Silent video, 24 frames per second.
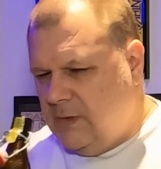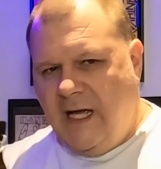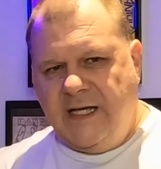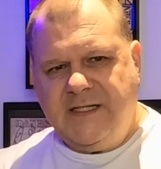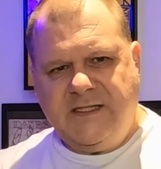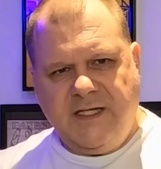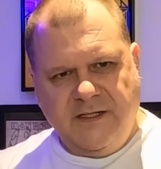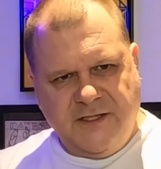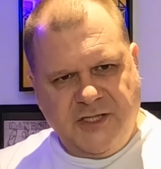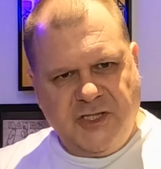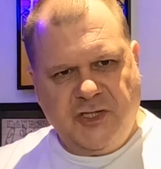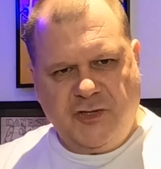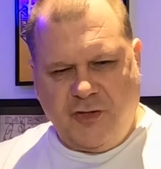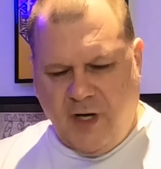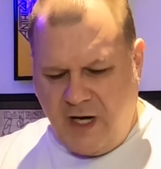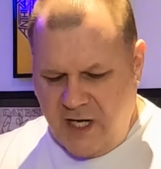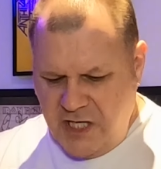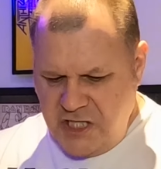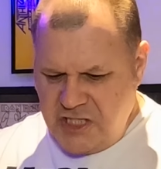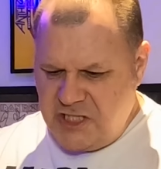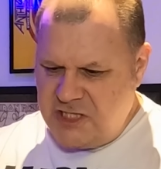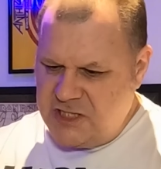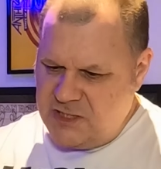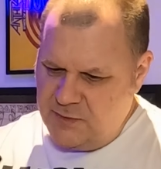That's a
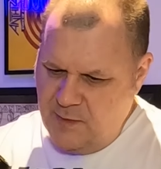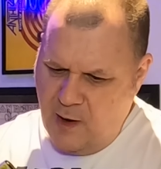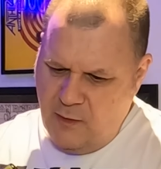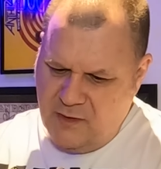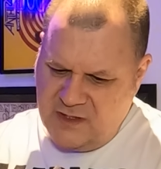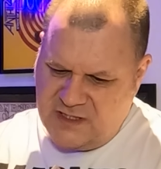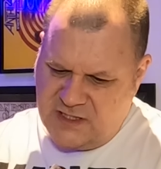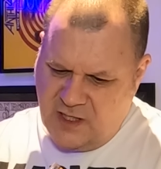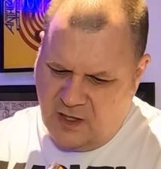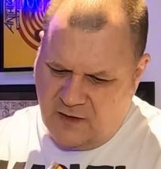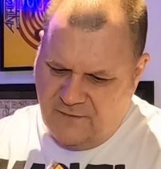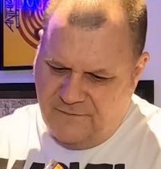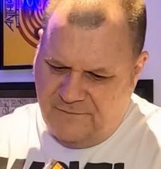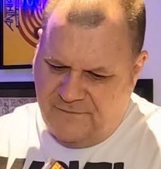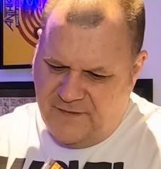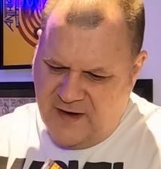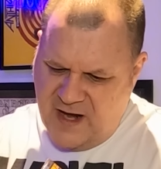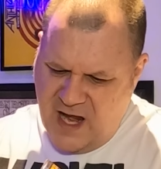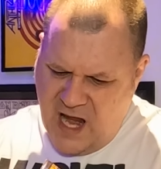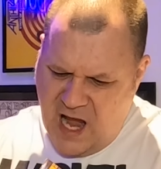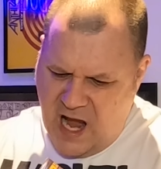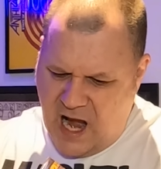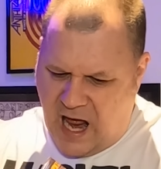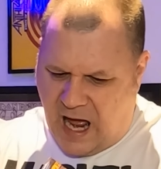strange smell. It's like a
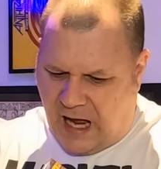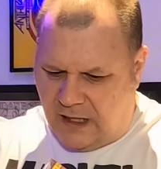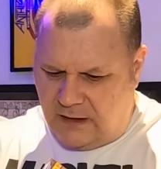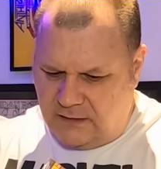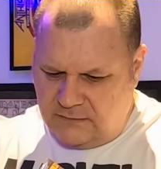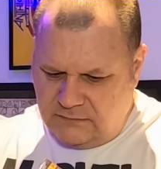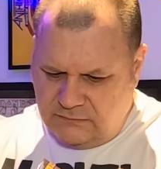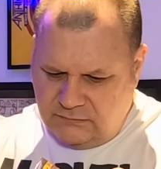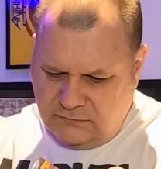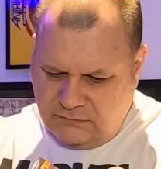vanilla.